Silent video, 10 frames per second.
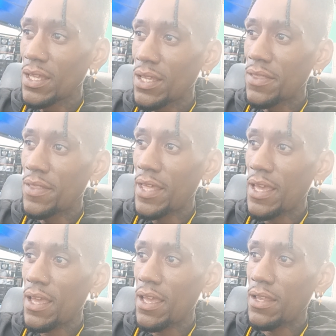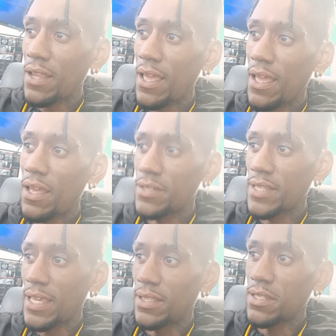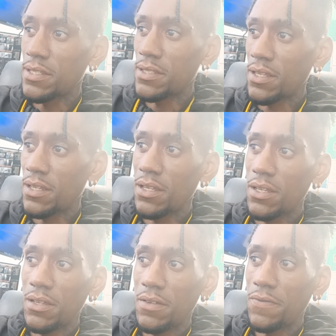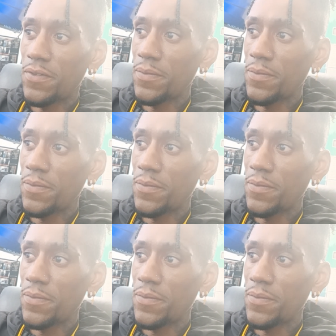that has a list of